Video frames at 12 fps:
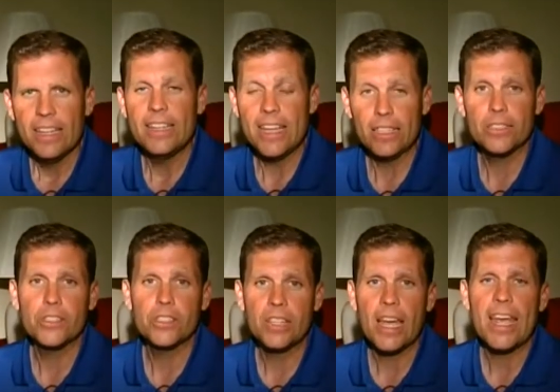Needless
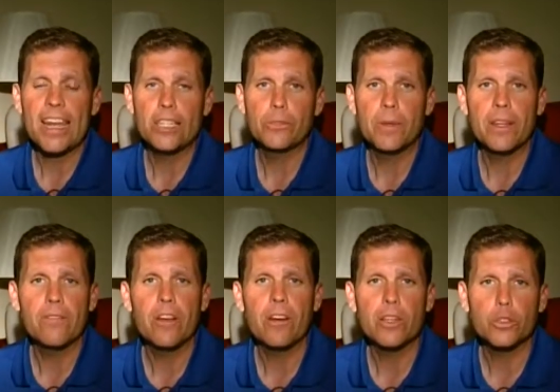to say, it has been a
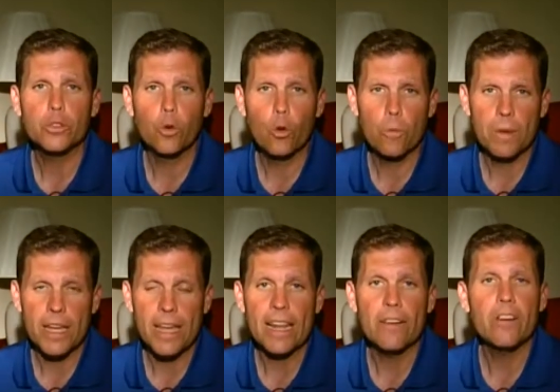very
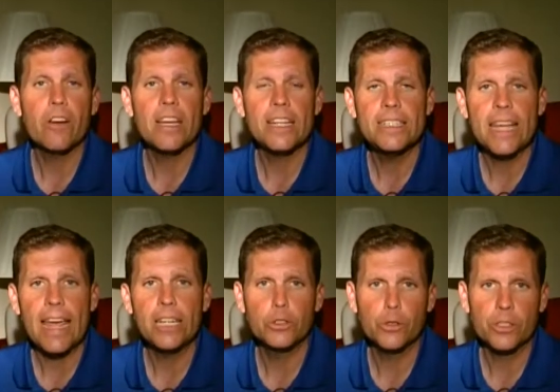stormy and a very
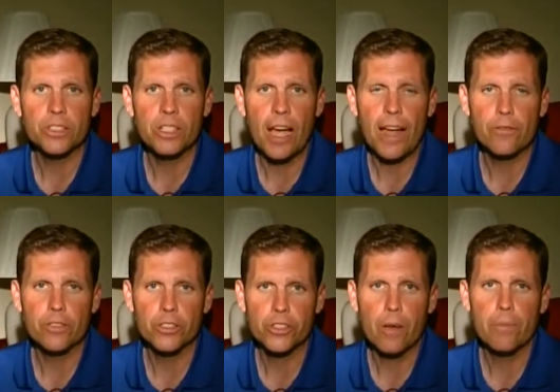dangerous night
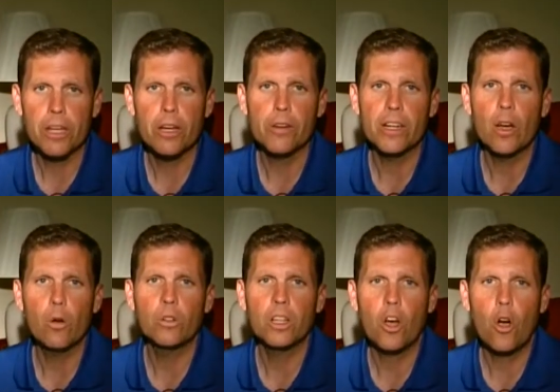for some here in
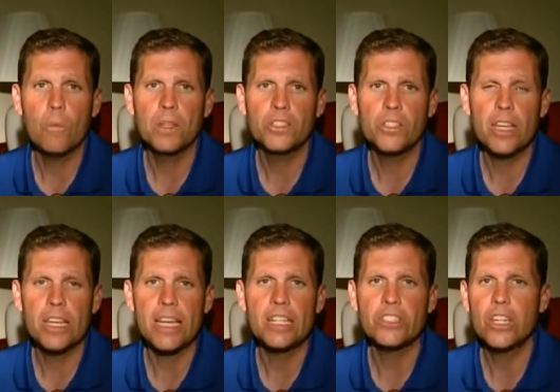Oklahoma
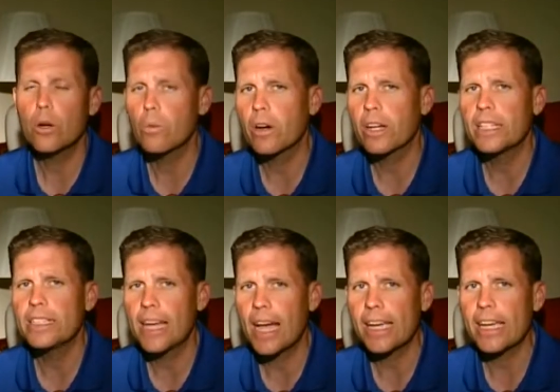City. It's here where
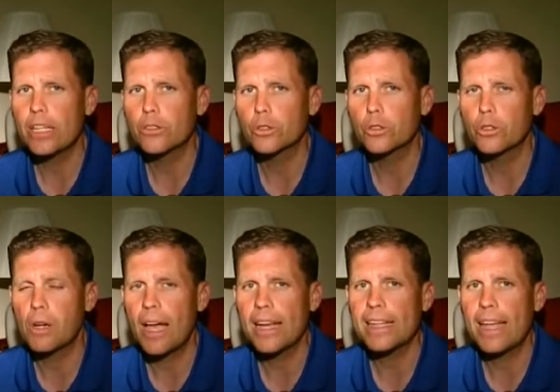Kentuckians are
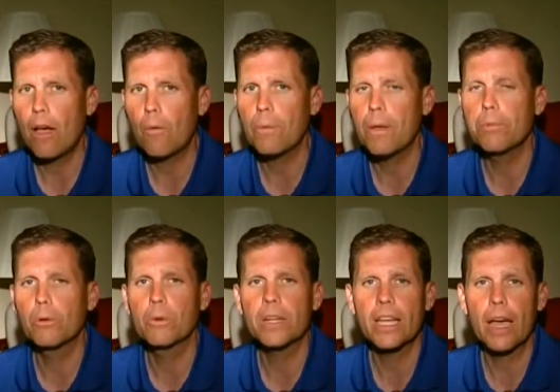trying to help people
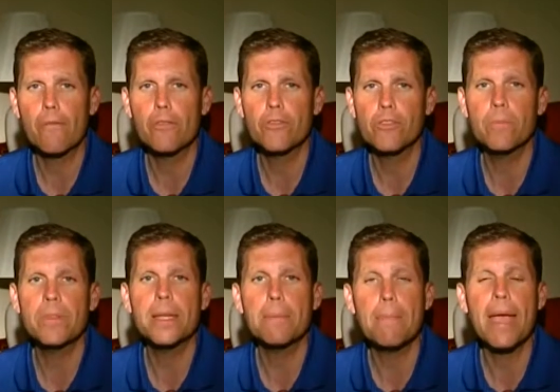recover from
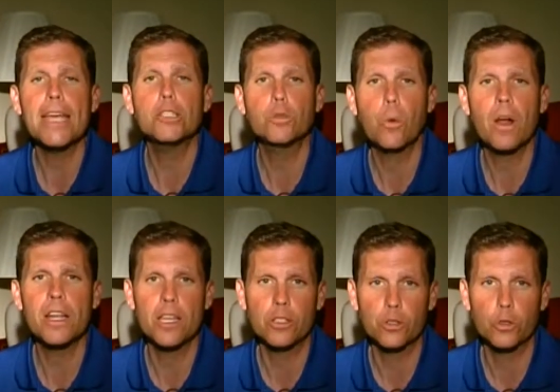the May
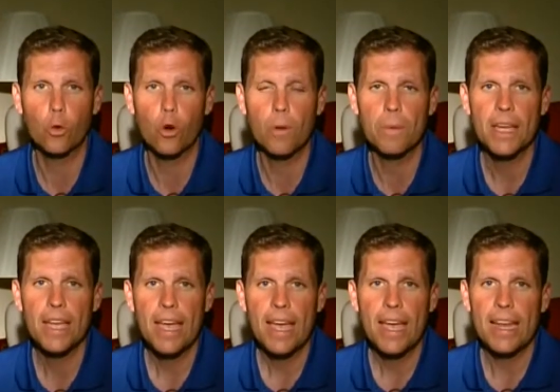20th storm
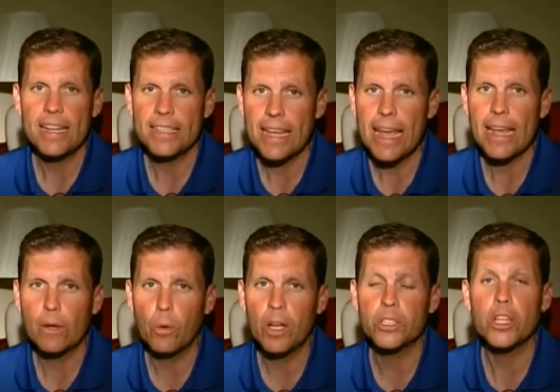and a day
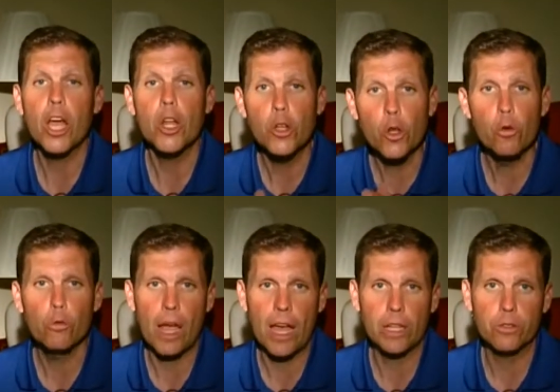in which a new
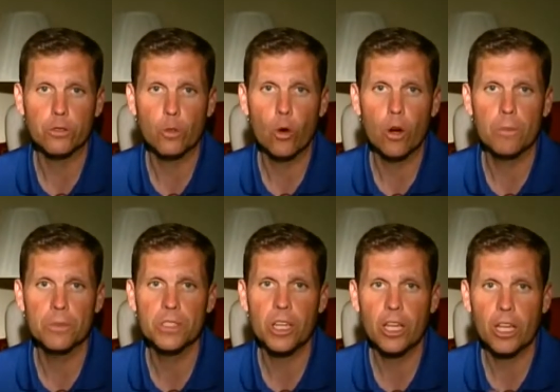round of
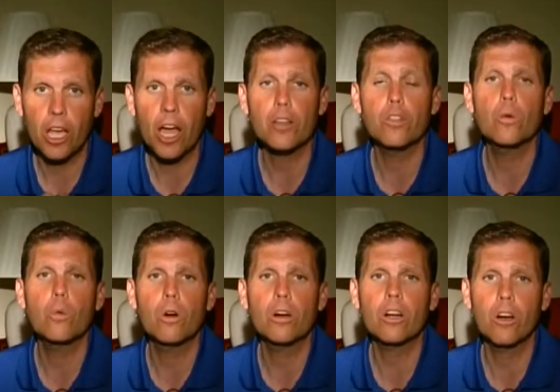storms cut the
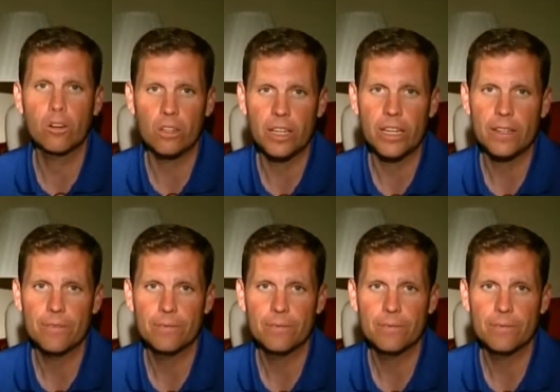work early.